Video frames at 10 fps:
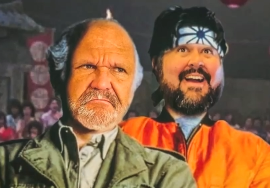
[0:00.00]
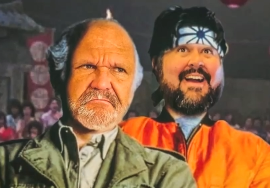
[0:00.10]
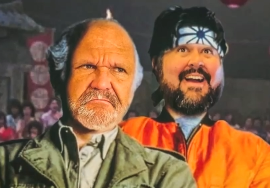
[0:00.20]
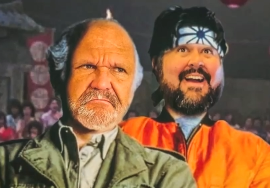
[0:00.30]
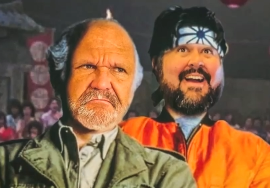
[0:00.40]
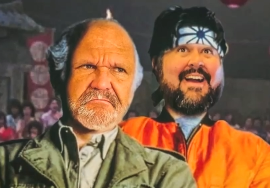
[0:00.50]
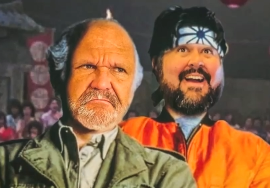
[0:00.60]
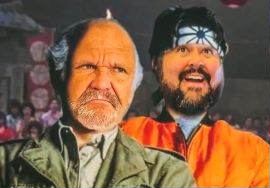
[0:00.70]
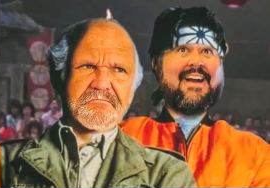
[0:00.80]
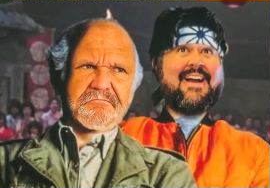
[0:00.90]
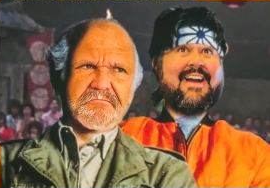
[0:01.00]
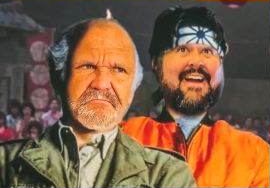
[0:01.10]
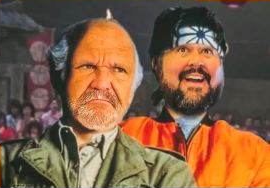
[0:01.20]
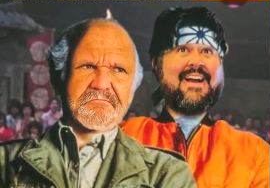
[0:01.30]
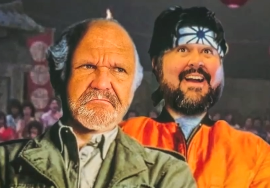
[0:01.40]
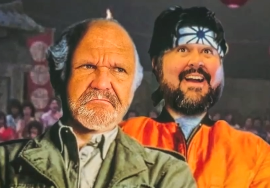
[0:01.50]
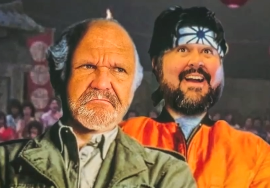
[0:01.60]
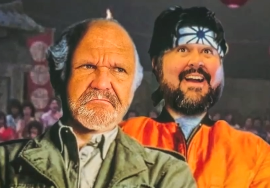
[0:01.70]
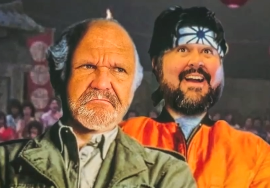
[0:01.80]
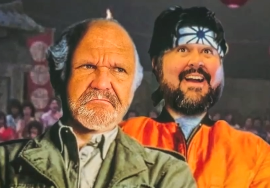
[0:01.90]

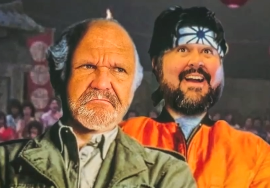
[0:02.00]
Nothing is said.